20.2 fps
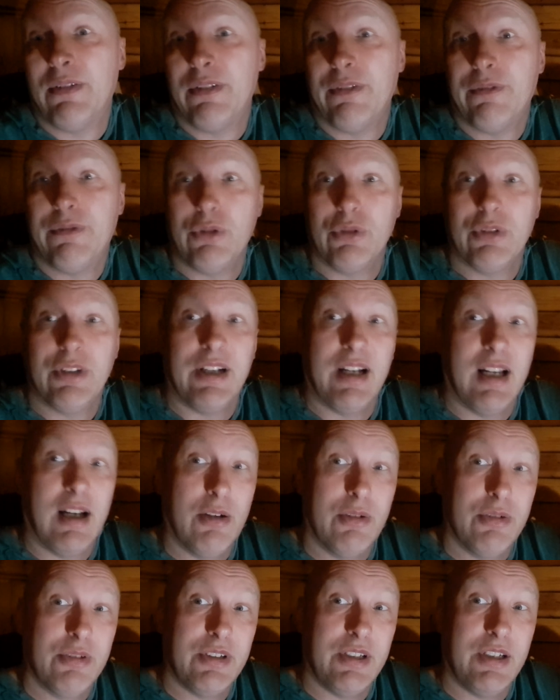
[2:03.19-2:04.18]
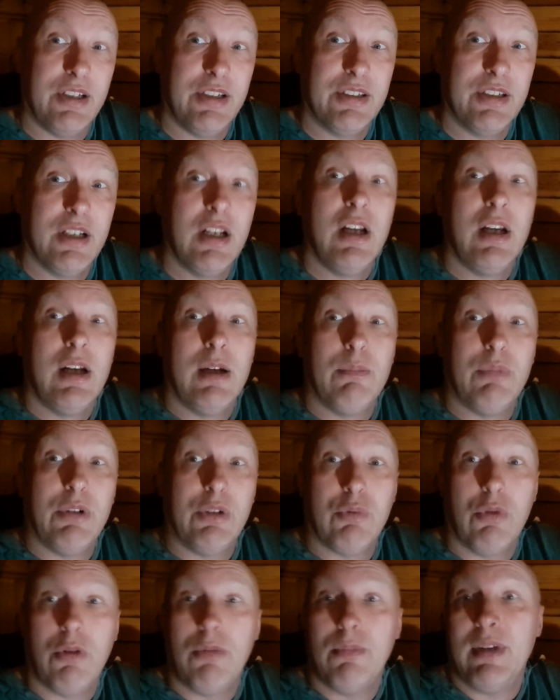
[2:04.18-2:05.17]
around the fucking houses, but
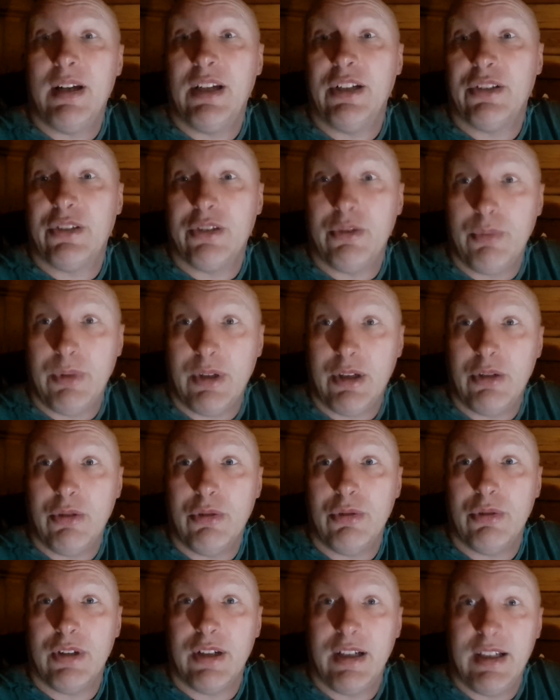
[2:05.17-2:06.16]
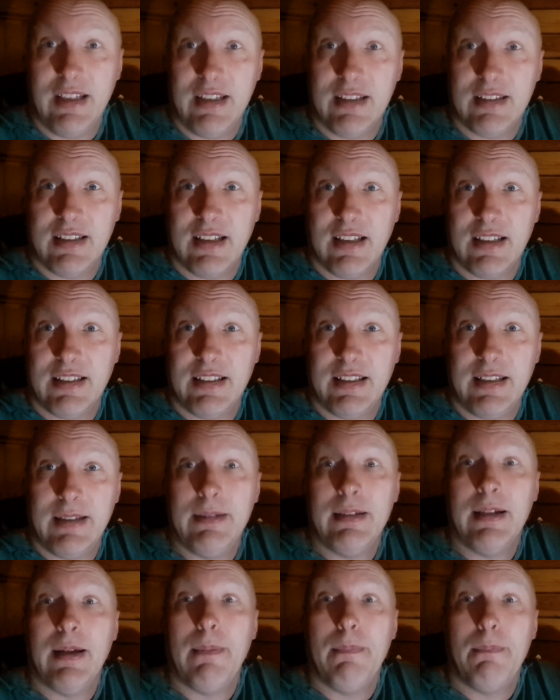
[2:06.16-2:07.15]
it's what makes the world an
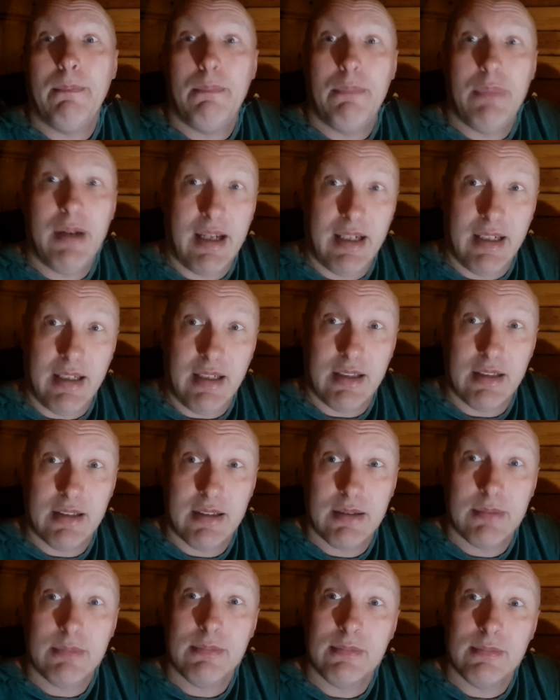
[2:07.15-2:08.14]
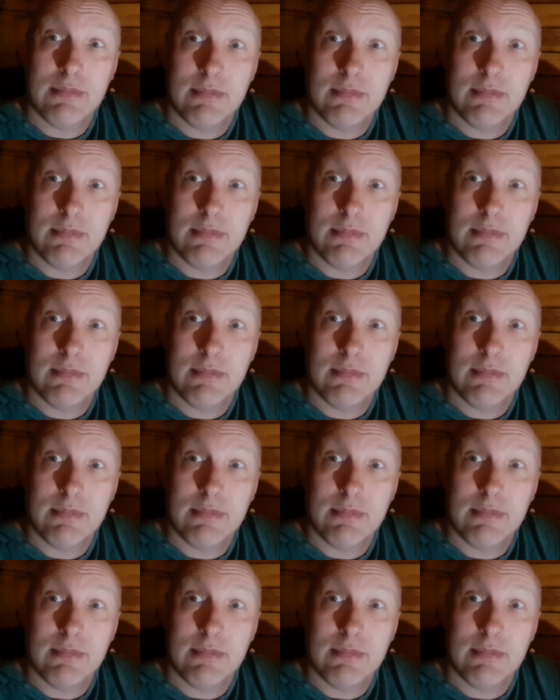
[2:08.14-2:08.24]
interesting place.